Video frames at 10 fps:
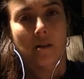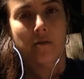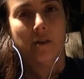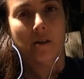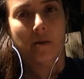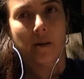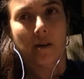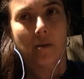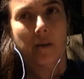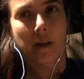follow it
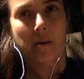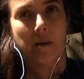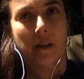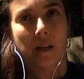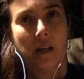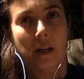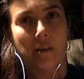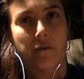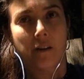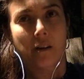all the way up, and then get
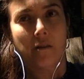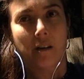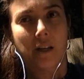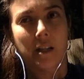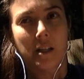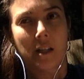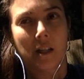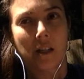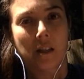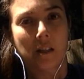your finger right into
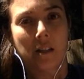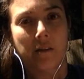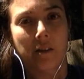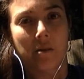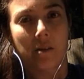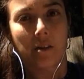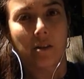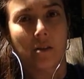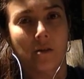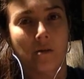that little divot where the
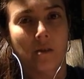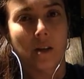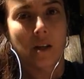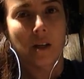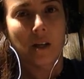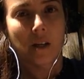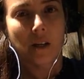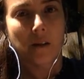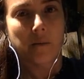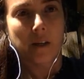two
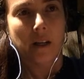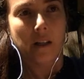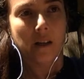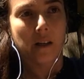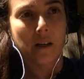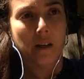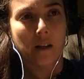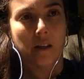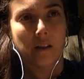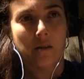come together,
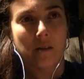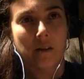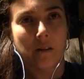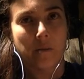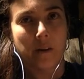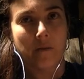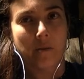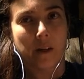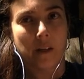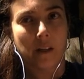and then do a little bit of
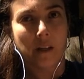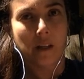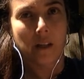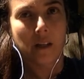wiggling